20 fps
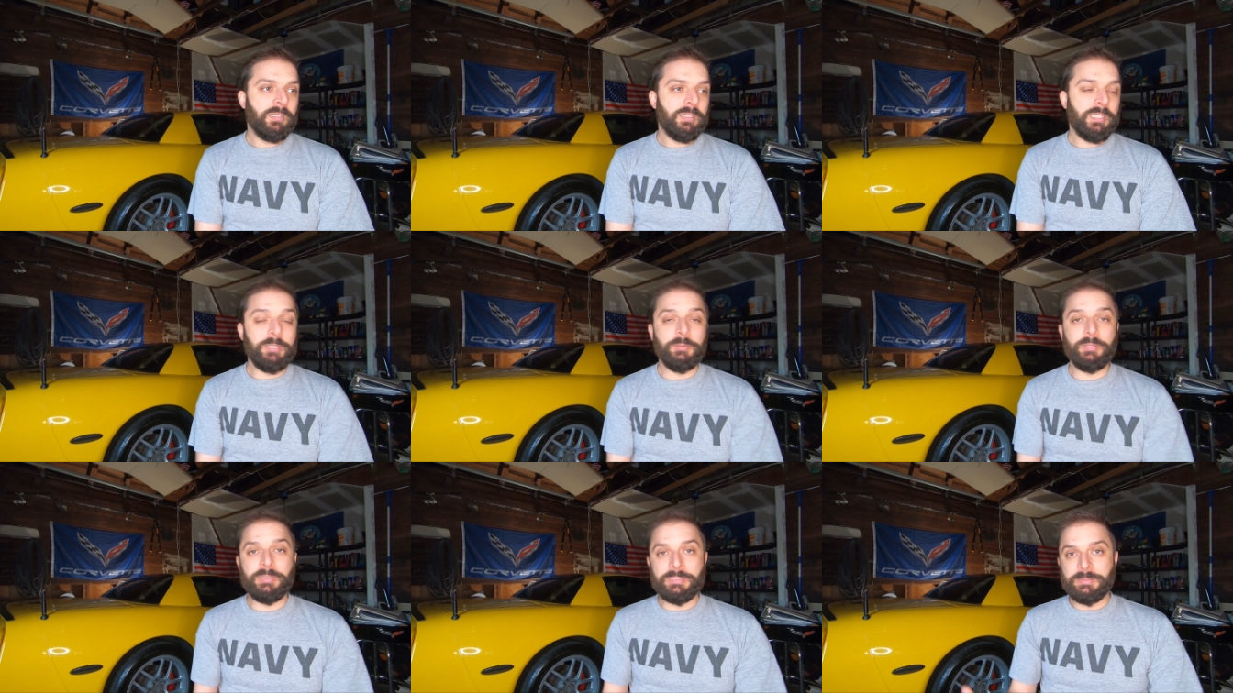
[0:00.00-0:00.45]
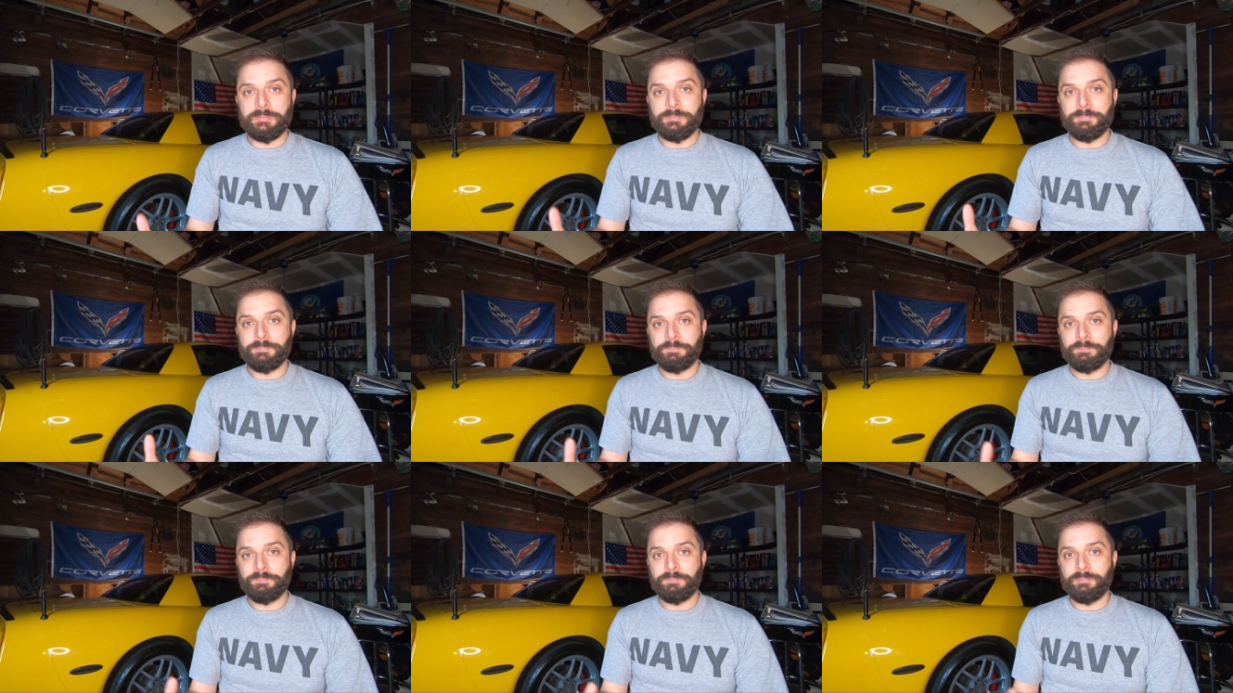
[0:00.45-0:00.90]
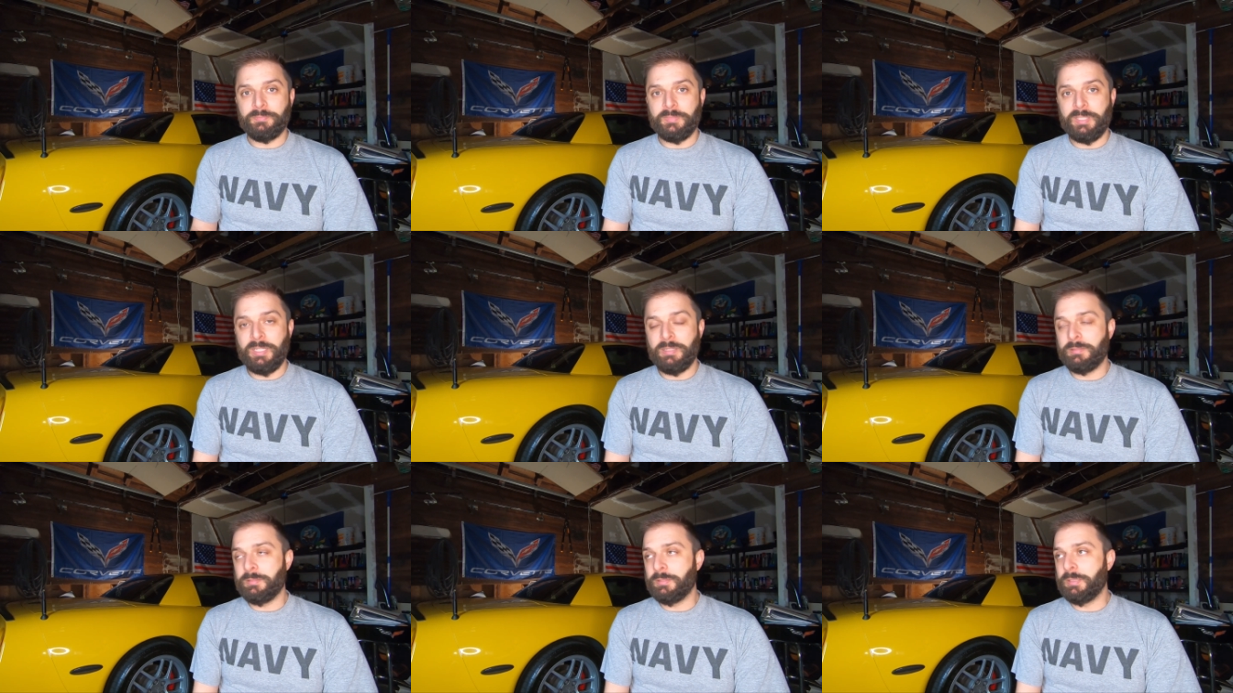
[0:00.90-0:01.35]
Anyways,
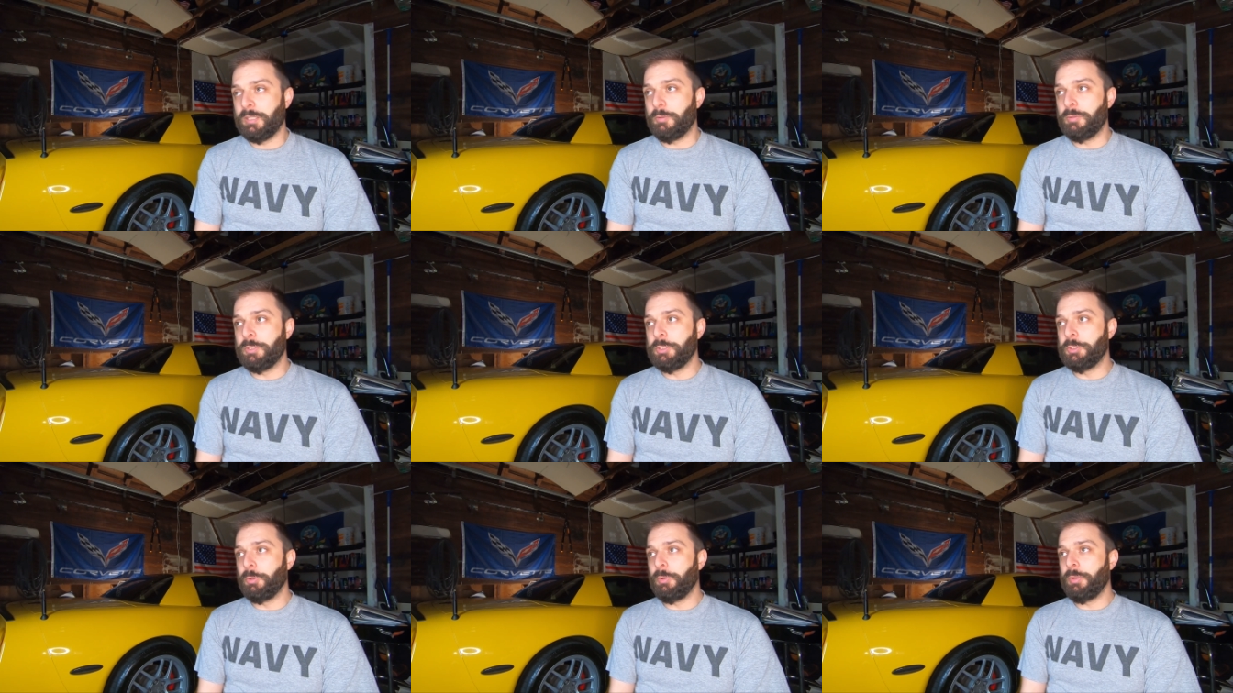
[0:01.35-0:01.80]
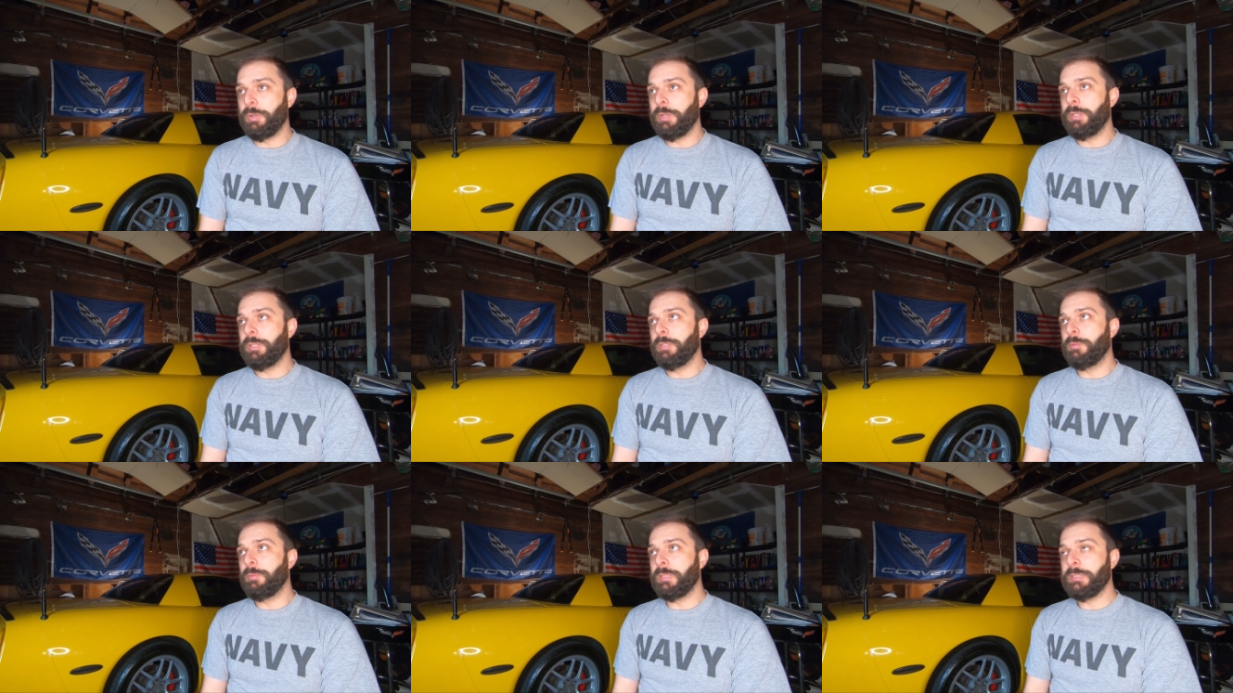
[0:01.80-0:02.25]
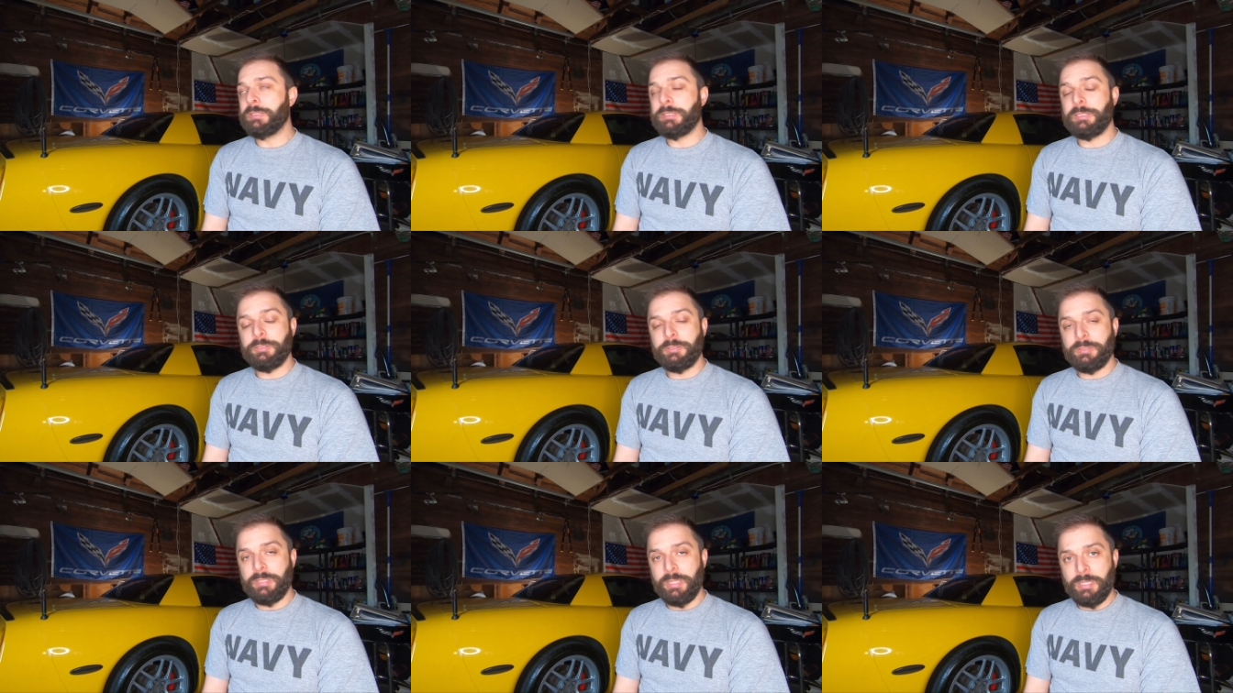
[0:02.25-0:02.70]
yeah, go enjoy the rest
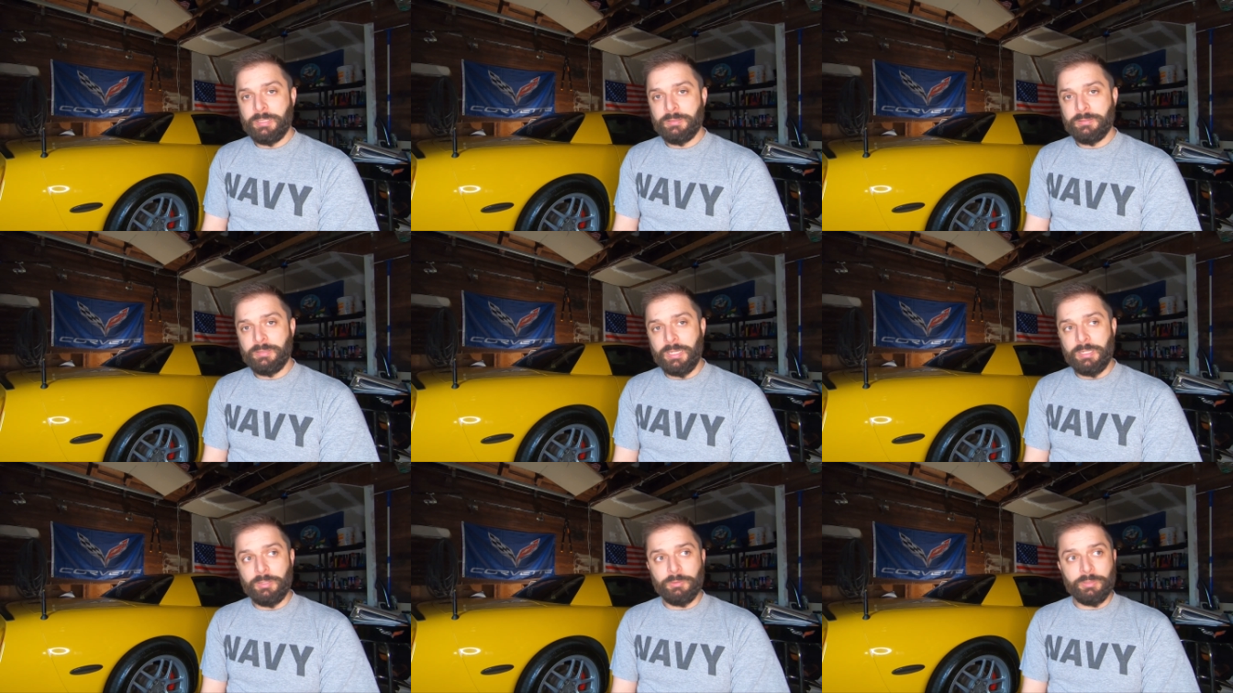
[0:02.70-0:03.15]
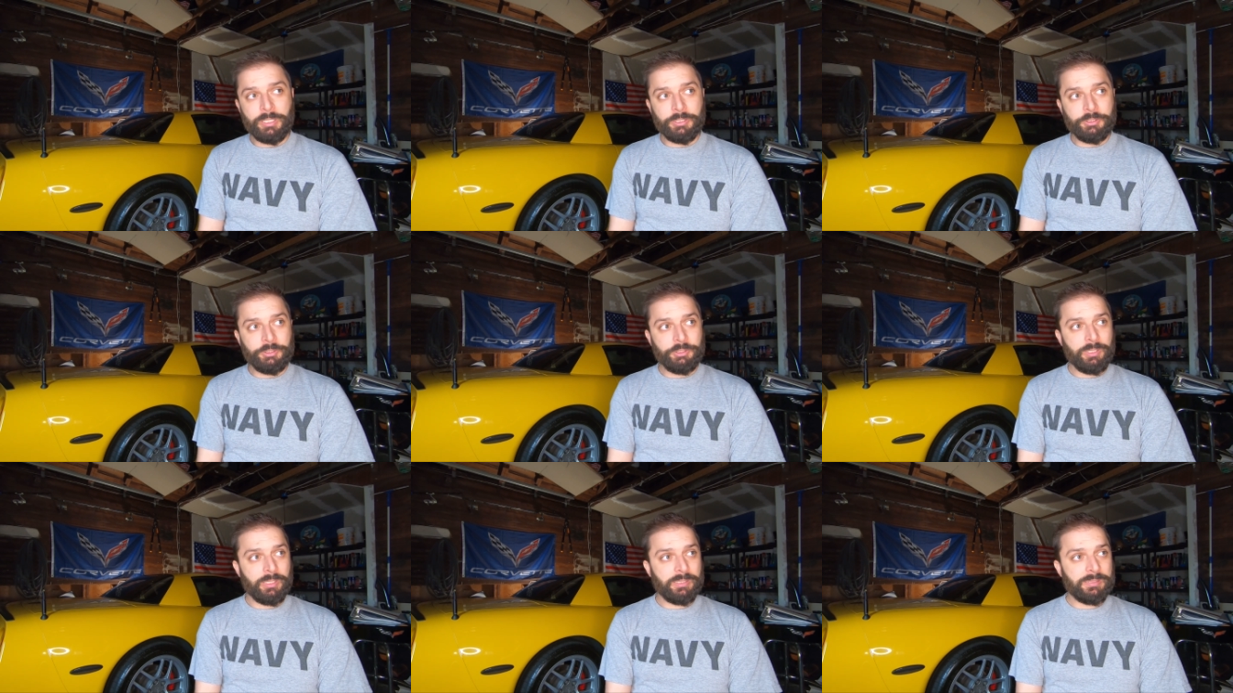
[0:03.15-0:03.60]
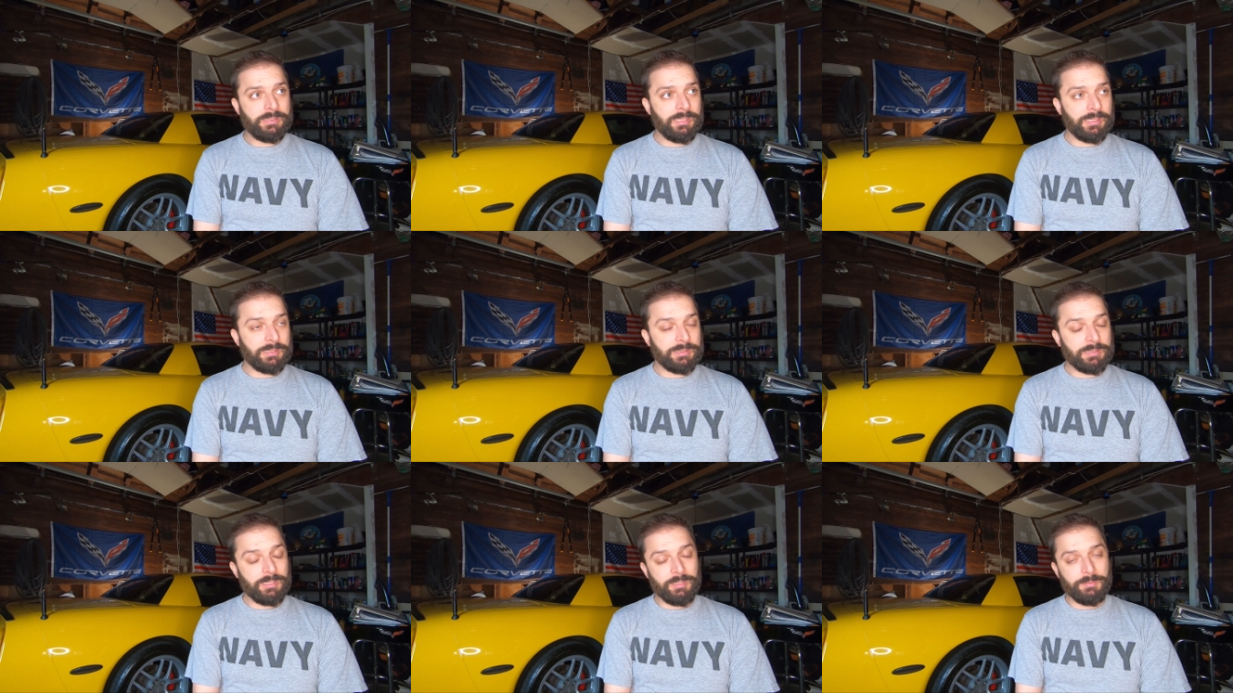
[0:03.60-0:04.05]
of your day, and I'll catch you guys
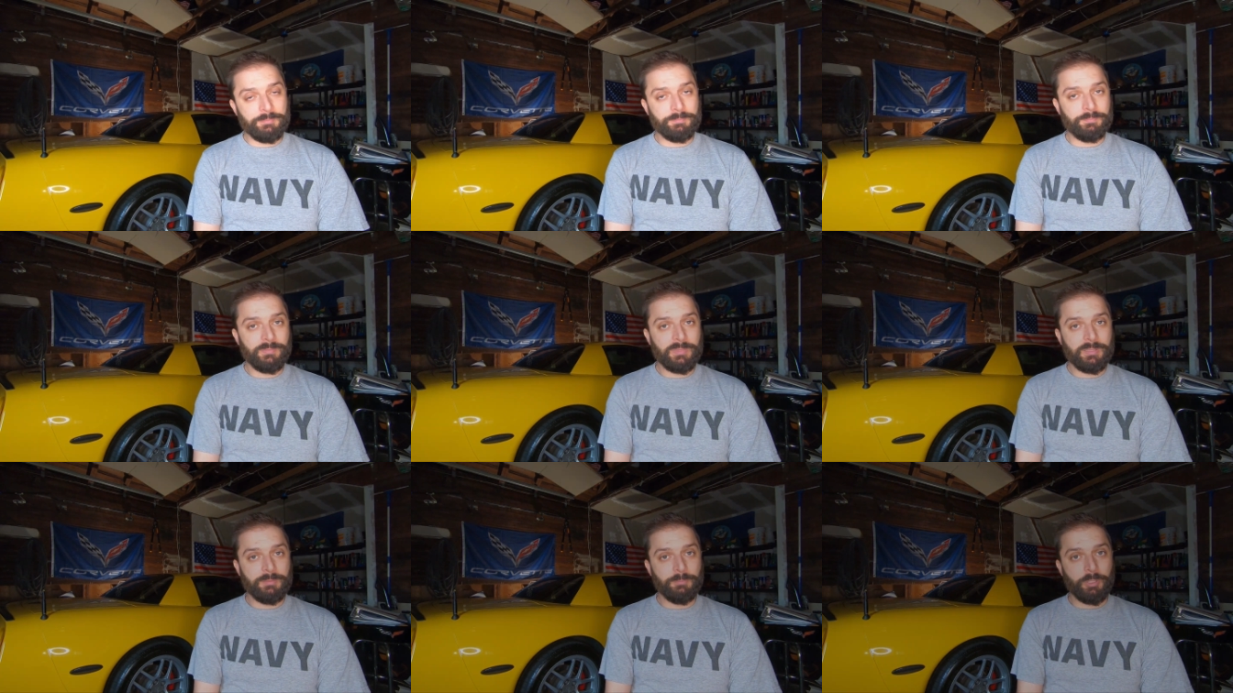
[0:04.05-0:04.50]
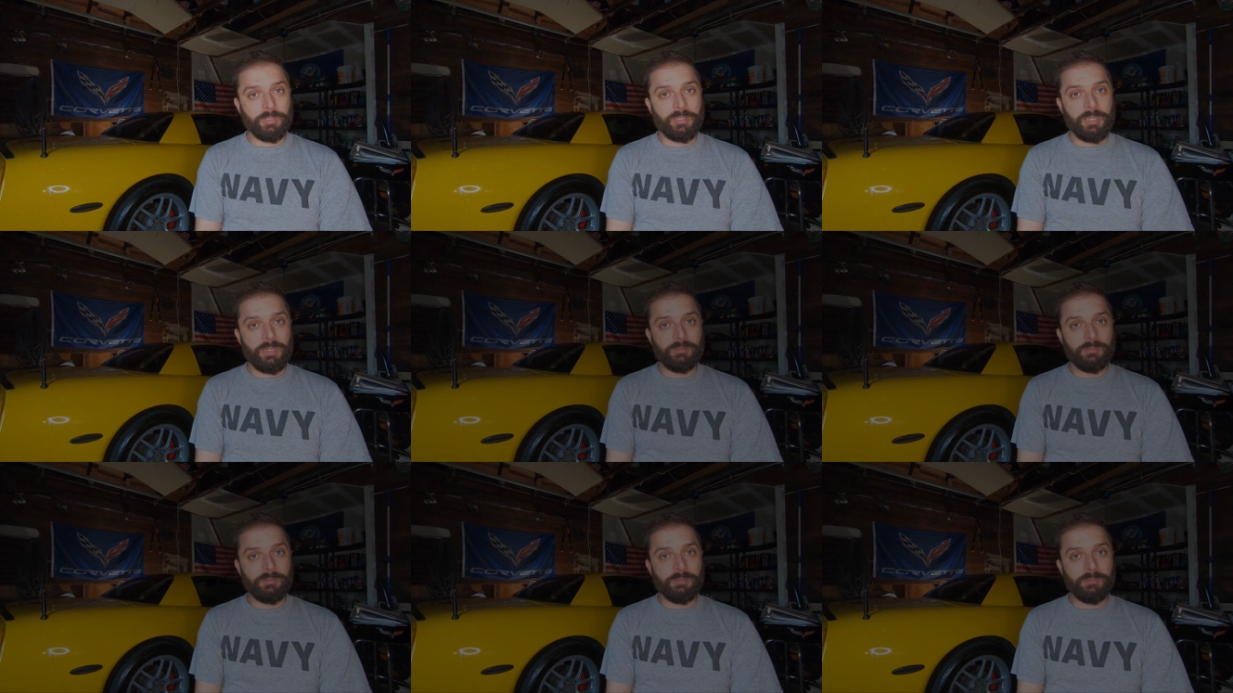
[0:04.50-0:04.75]
next time. Mark